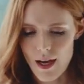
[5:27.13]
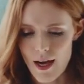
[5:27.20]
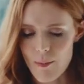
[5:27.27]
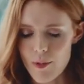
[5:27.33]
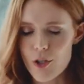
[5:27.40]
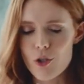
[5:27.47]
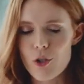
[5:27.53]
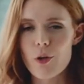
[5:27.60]
I'm
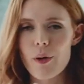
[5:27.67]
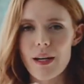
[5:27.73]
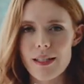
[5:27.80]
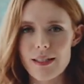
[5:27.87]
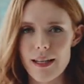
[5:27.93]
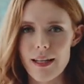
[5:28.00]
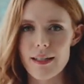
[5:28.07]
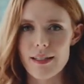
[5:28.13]
going to show you how to
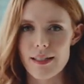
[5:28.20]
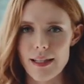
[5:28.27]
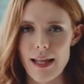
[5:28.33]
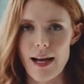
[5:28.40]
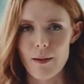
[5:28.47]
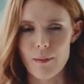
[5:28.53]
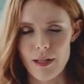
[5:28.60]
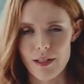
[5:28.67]
send a
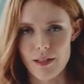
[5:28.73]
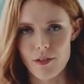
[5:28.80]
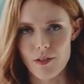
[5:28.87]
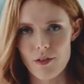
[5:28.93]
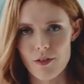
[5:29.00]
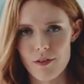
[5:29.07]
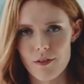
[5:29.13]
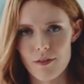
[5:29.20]
Slack
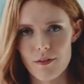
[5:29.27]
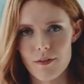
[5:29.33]
message.